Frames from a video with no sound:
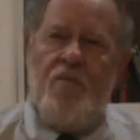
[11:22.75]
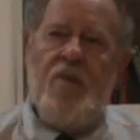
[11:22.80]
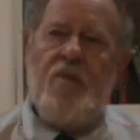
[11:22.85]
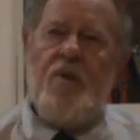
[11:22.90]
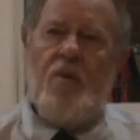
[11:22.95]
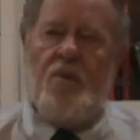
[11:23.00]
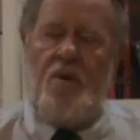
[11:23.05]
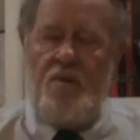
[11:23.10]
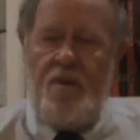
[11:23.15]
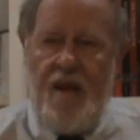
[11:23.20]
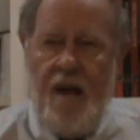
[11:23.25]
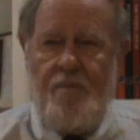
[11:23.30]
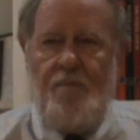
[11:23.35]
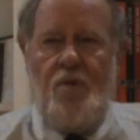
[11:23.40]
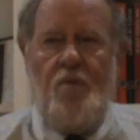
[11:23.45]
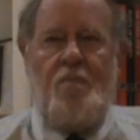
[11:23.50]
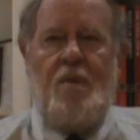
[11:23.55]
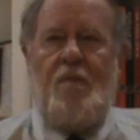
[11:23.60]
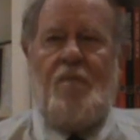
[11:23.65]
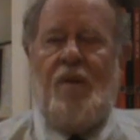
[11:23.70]
there were a
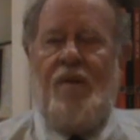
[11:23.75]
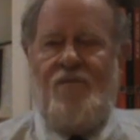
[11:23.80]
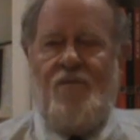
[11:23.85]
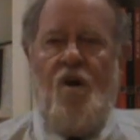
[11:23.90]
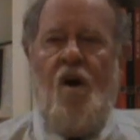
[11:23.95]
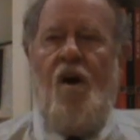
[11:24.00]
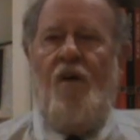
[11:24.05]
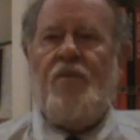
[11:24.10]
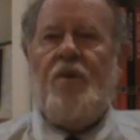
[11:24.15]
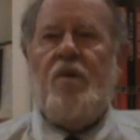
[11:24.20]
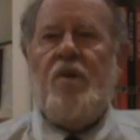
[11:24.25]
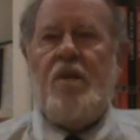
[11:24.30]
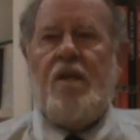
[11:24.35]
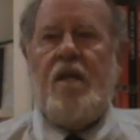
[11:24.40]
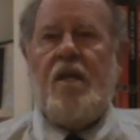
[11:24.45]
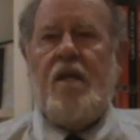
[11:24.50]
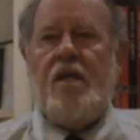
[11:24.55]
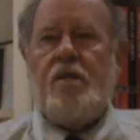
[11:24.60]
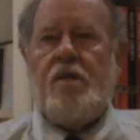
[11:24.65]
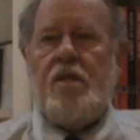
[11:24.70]
number of people involved,
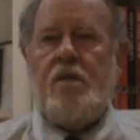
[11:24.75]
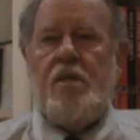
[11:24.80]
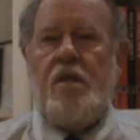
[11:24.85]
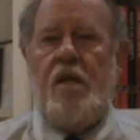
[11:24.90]
and